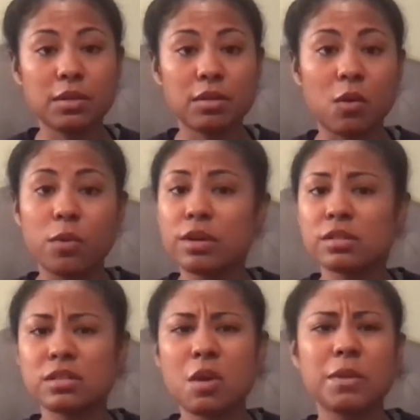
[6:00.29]
you know, we're
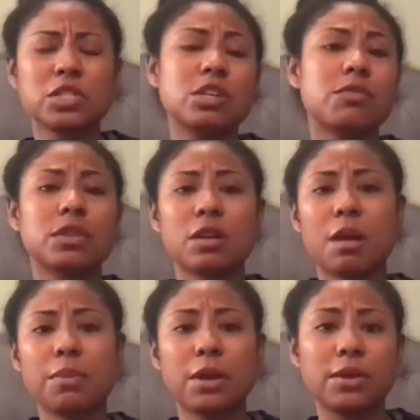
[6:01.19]
so much different than
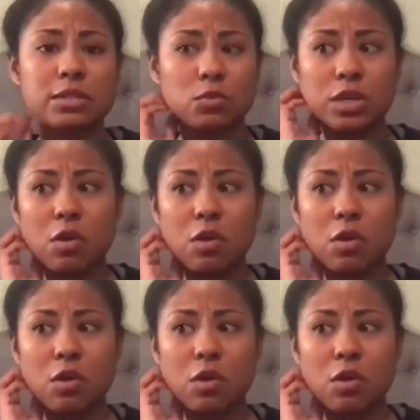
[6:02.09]
our parents. We